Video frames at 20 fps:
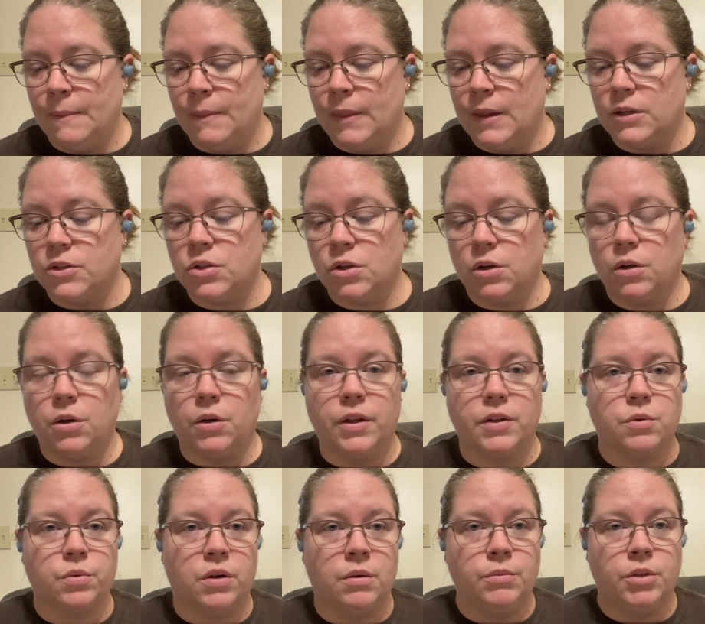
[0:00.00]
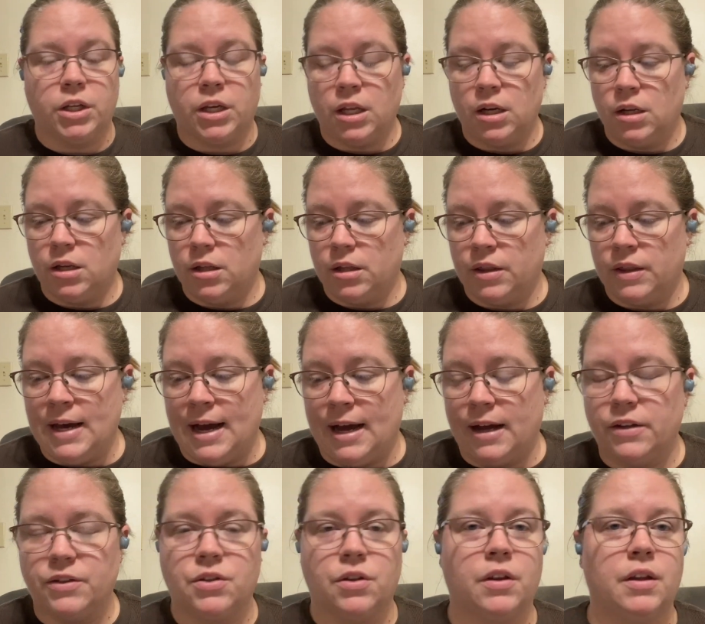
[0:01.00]
So that's what I'm looking at
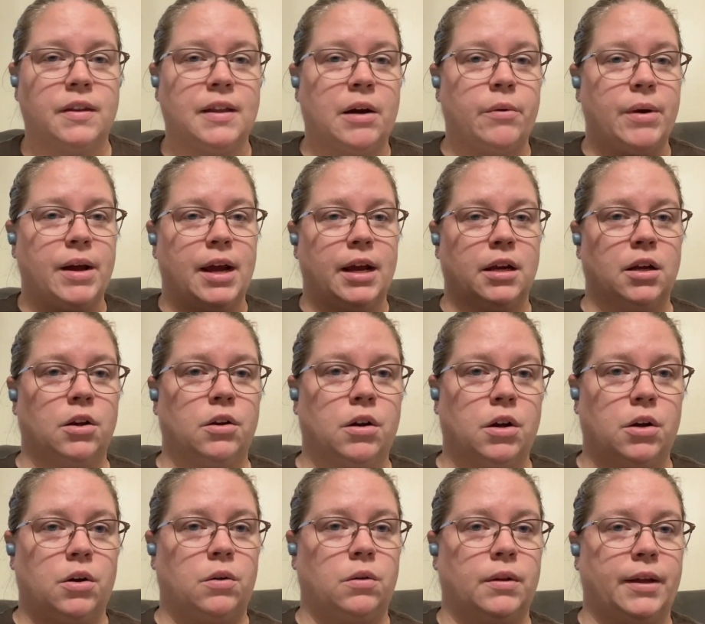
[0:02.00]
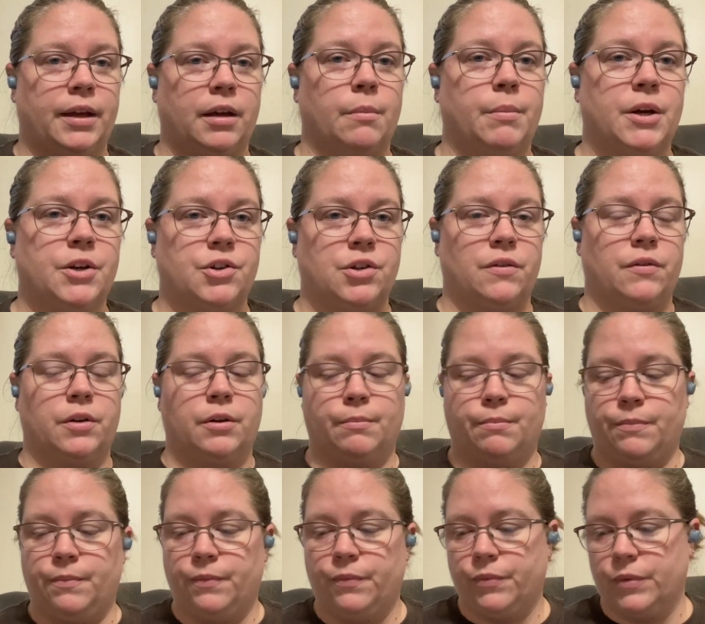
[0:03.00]
that. So then that way I can grow like a bunch of
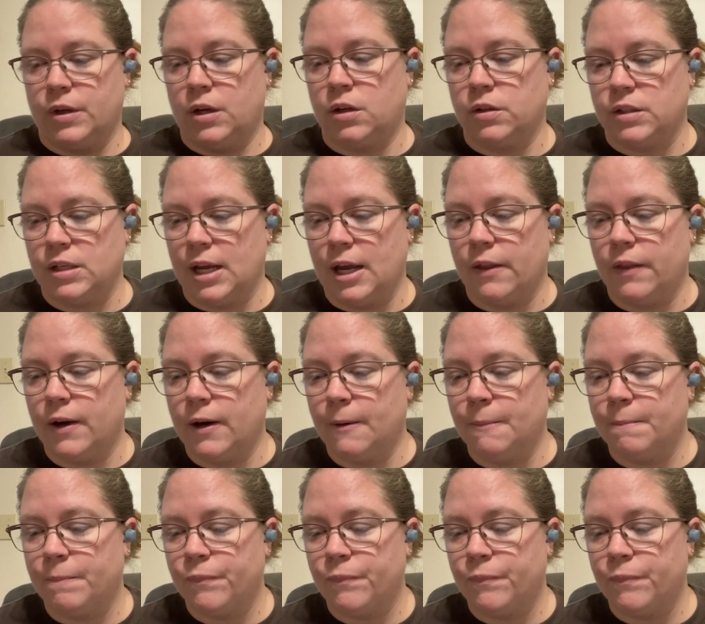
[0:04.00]
them all together.